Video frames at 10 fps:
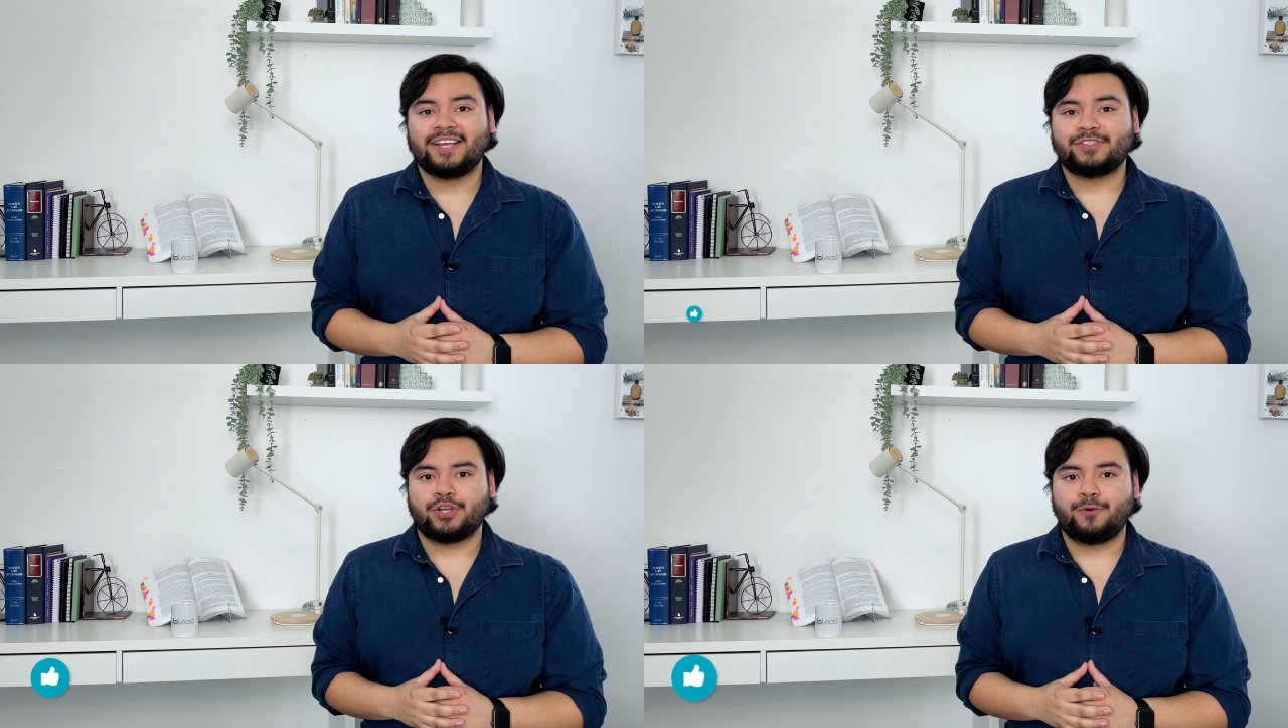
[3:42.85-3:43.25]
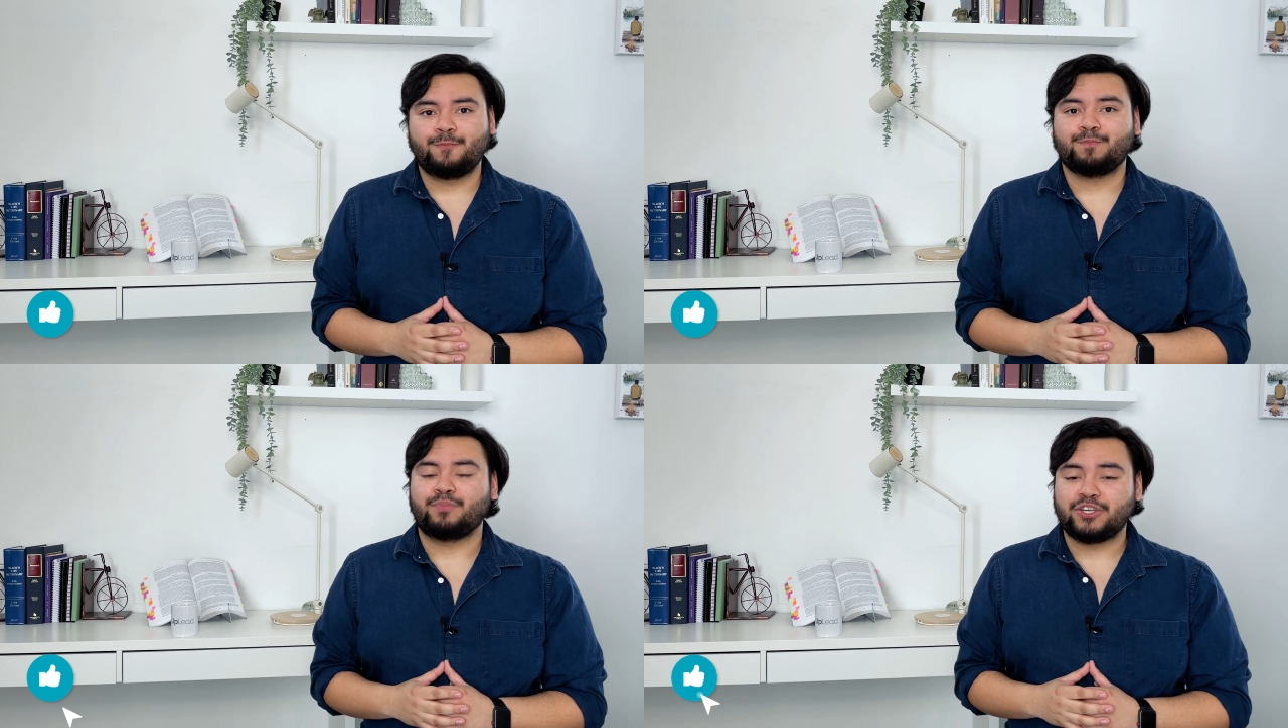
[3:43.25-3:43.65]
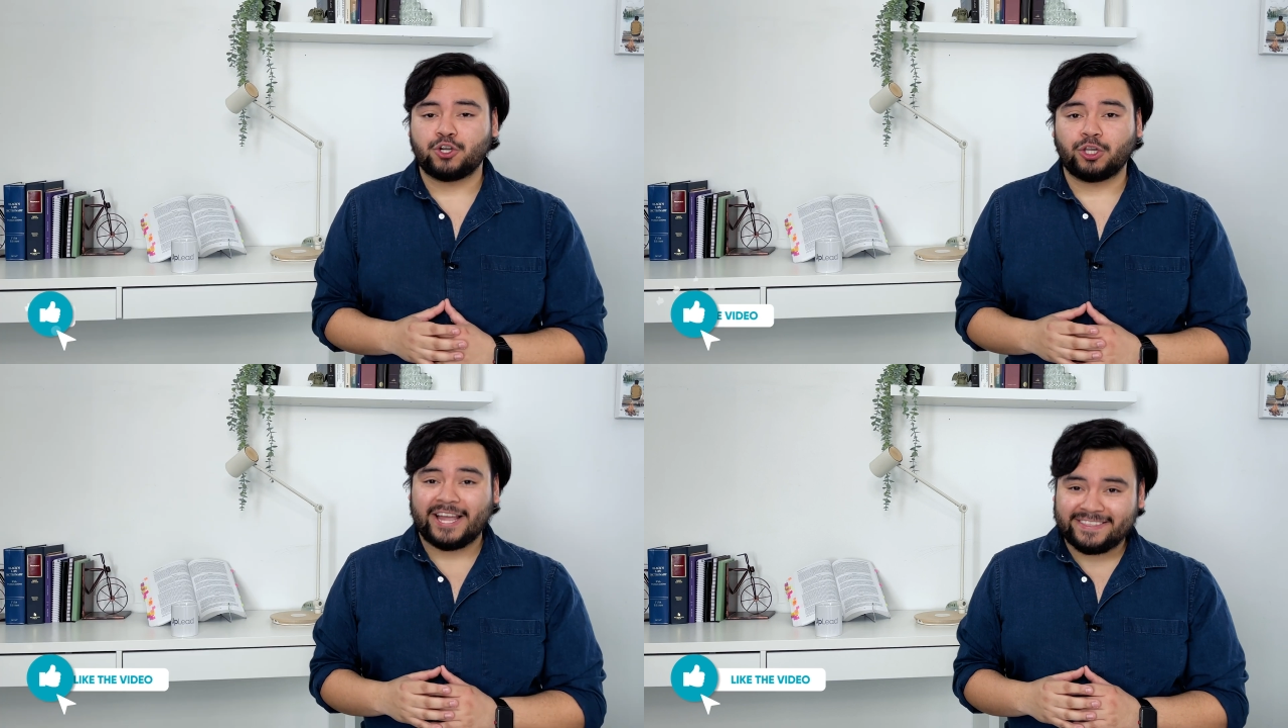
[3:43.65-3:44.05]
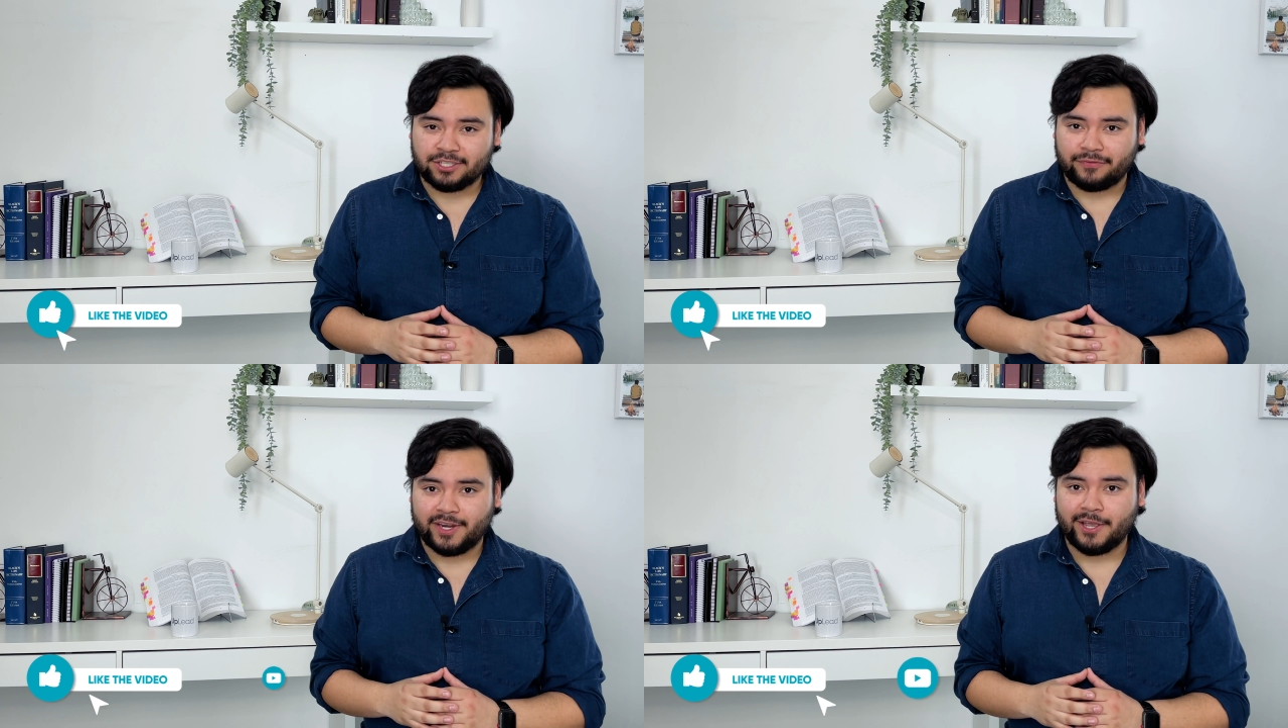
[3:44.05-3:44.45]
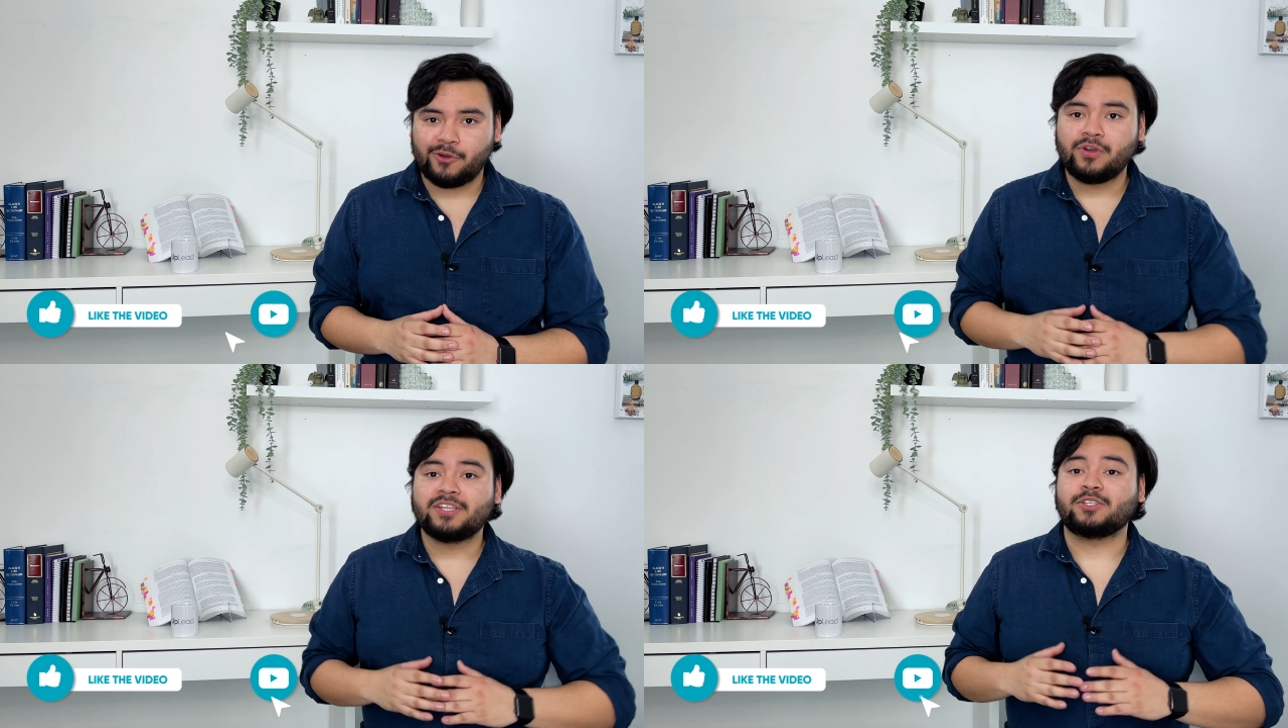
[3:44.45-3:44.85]
So be sure to like this
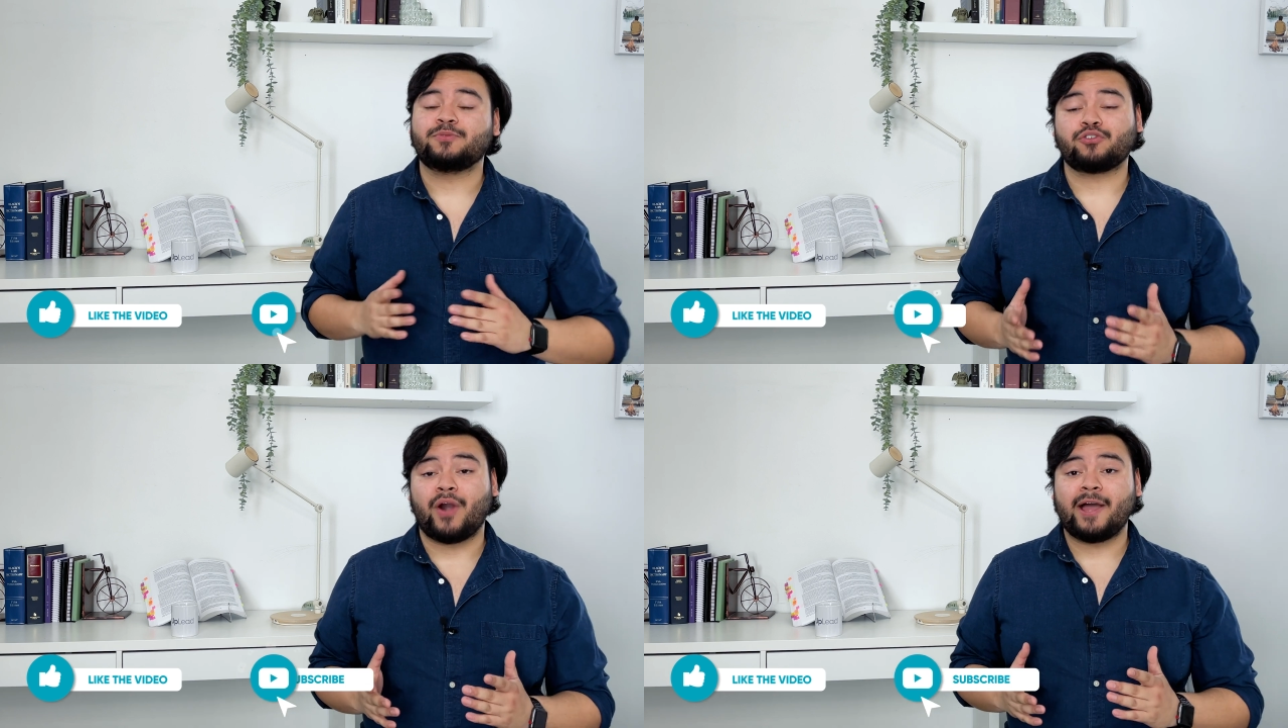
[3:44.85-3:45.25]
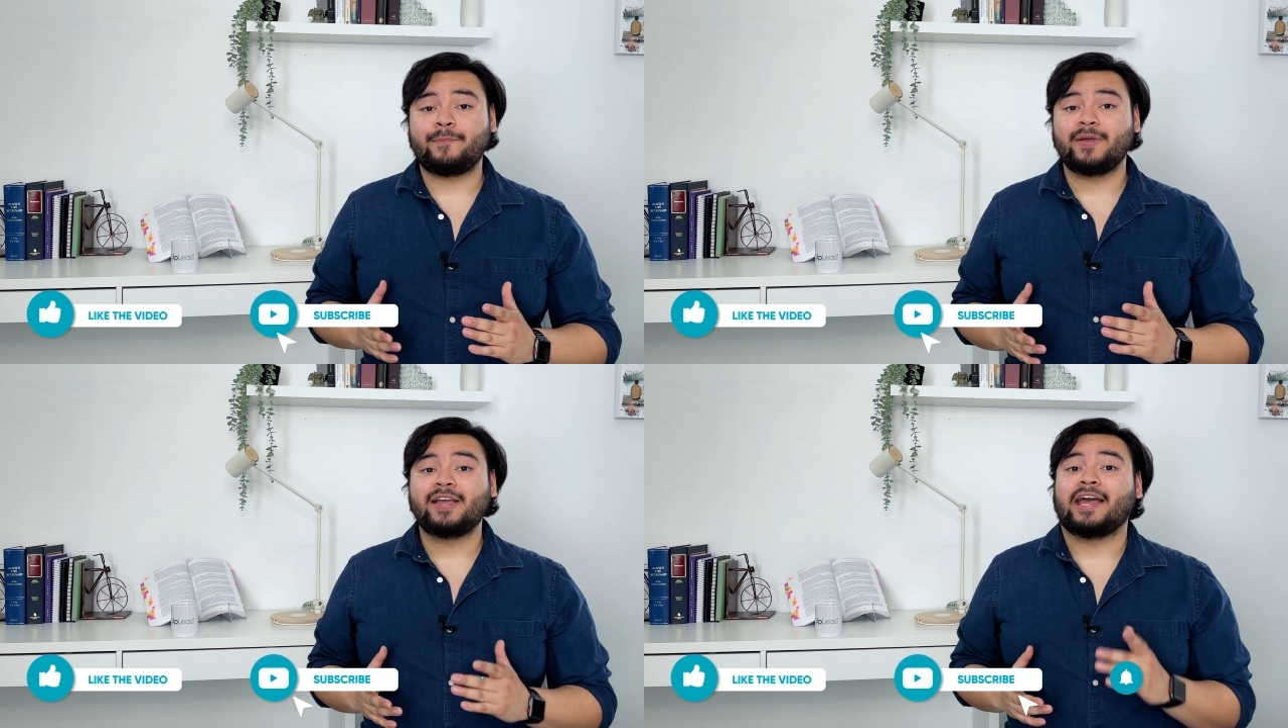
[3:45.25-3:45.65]
video, subscribe,